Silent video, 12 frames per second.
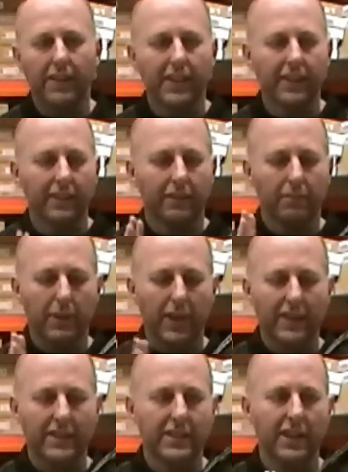I think
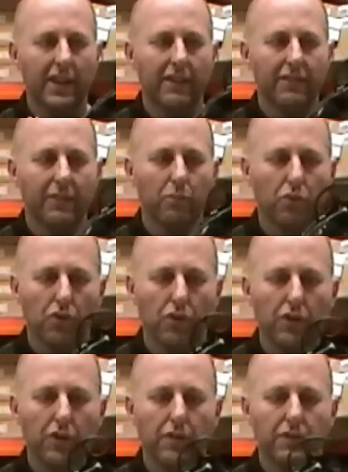PSE have
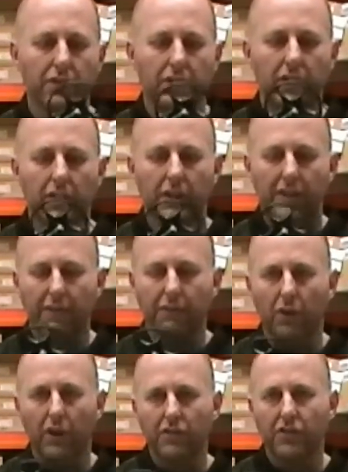improved their
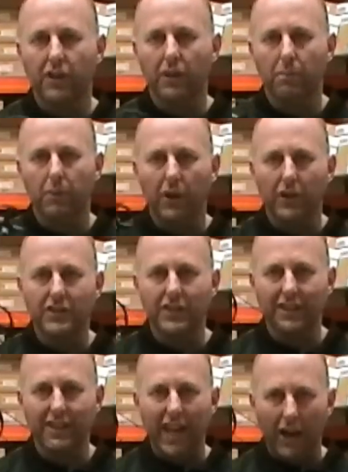$400 bow,
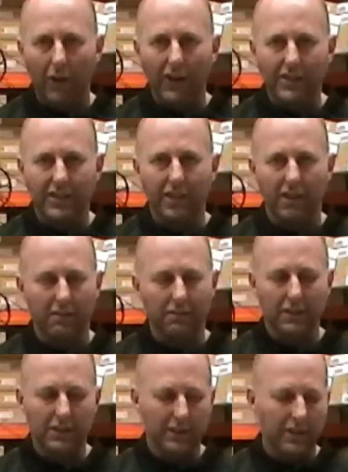so now
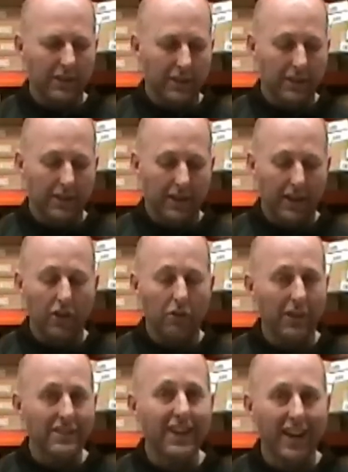it
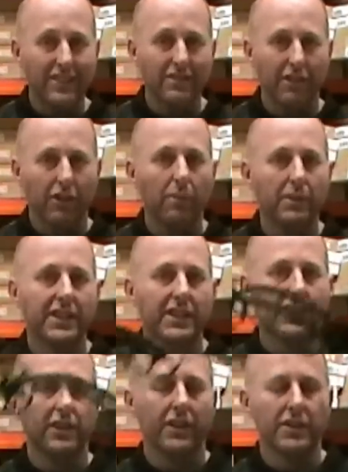almost has no
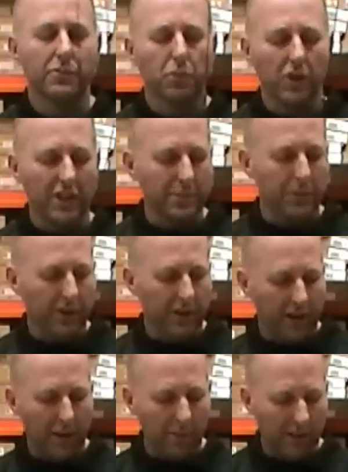competition in its price point,
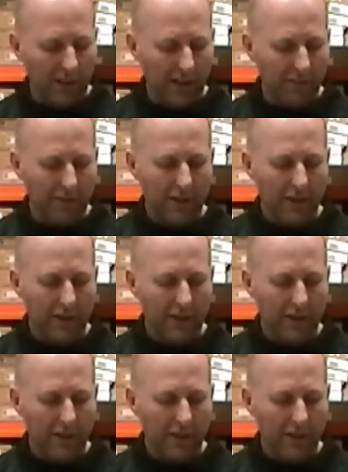I believe.